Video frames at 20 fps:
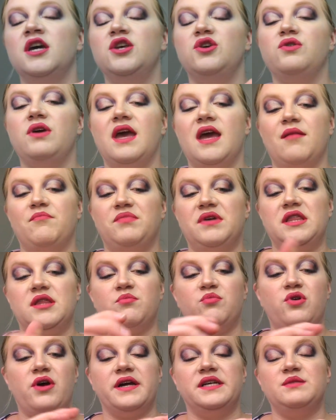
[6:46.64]
you can't beat the
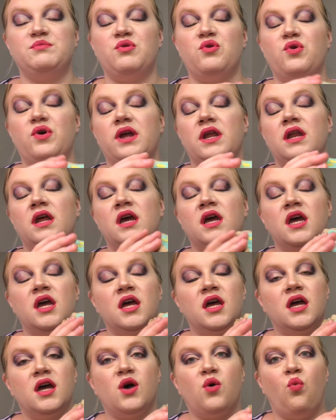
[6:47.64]
price point.
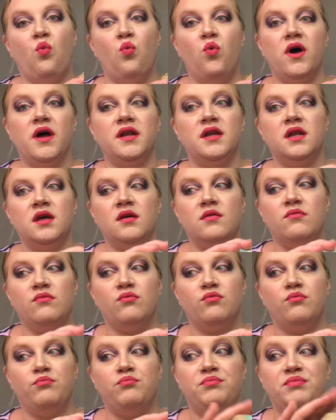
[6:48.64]
One
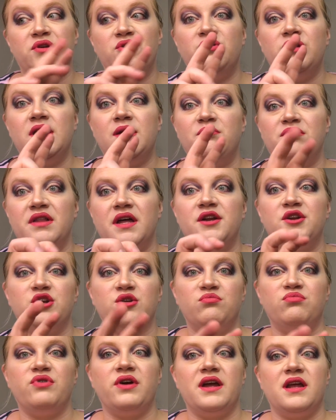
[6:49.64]
Beauty
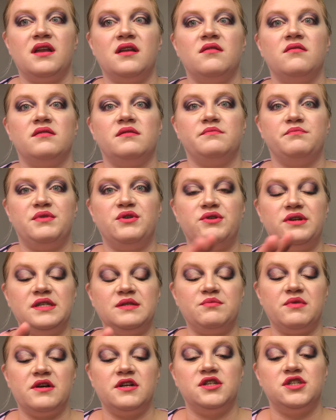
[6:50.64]
Blender brand beauty
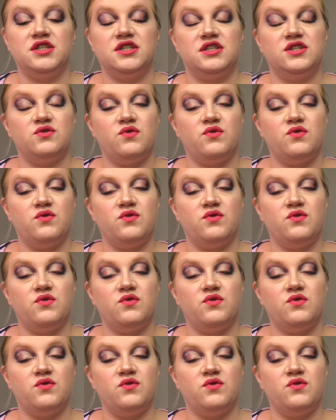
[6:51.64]
sponge is